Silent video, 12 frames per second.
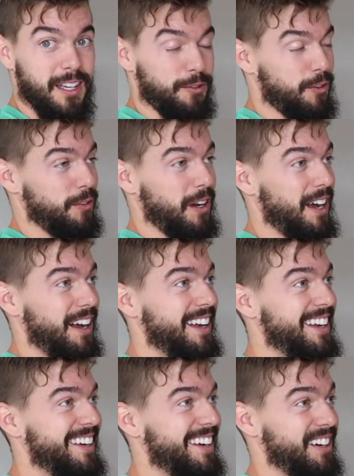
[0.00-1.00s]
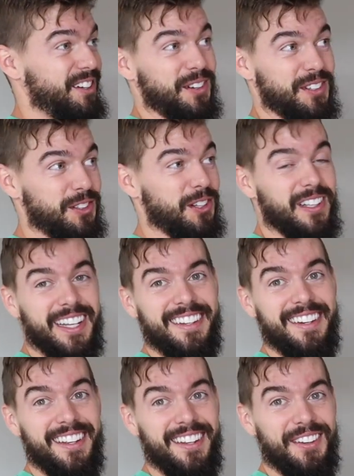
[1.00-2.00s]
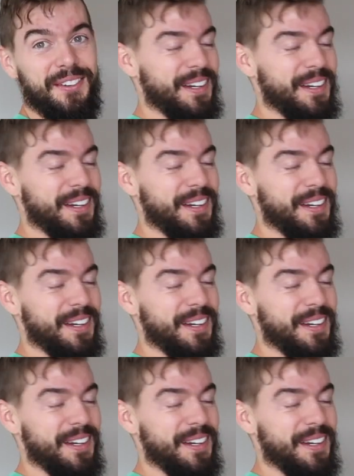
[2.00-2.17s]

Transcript: you're, I don't know, if you look like an idiot doing